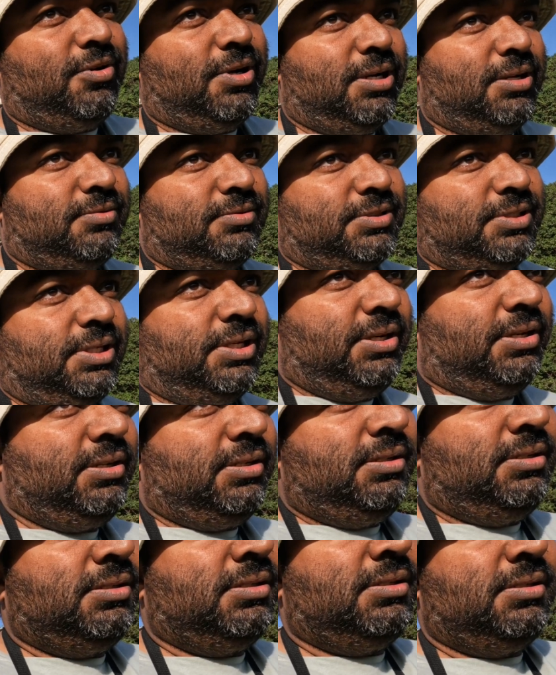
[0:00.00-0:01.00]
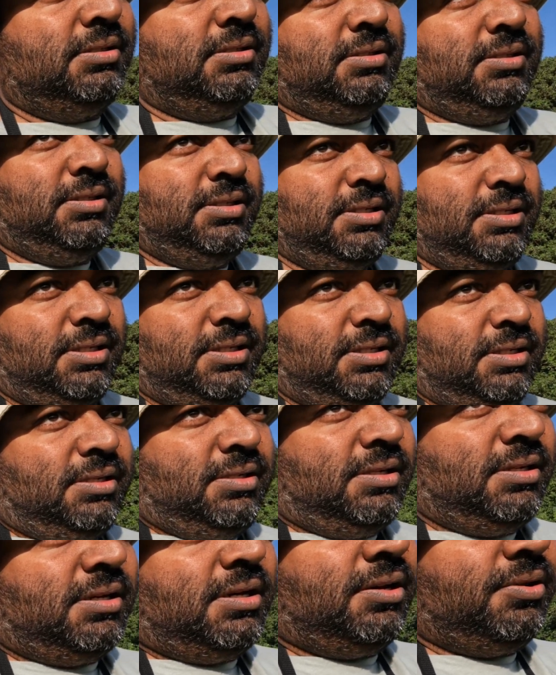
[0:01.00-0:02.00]
while I was here
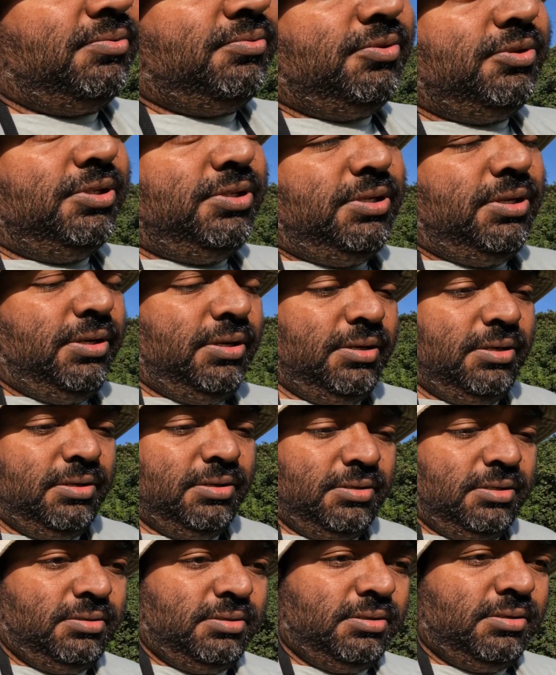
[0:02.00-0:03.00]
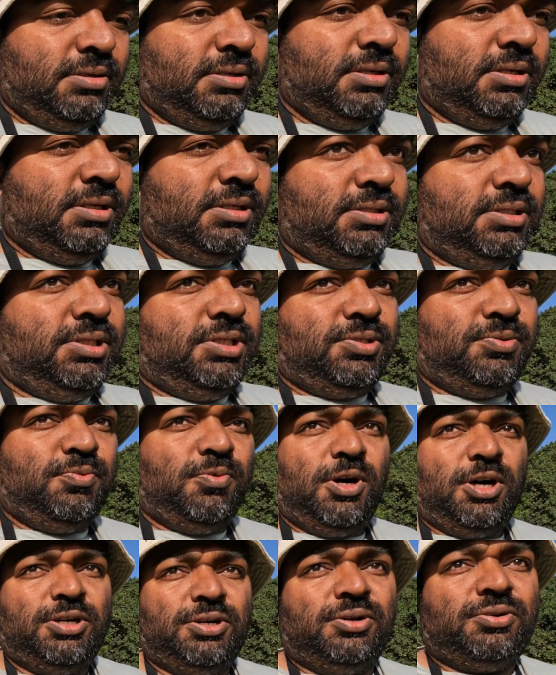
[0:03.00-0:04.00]
I would just
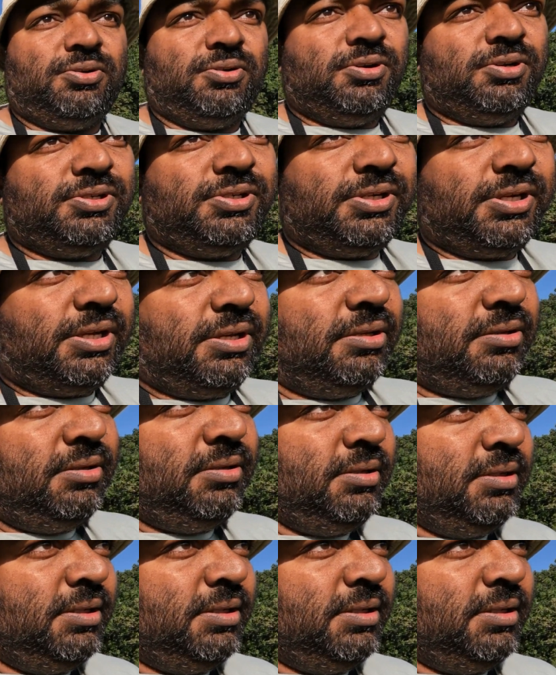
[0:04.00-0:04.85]
walk across and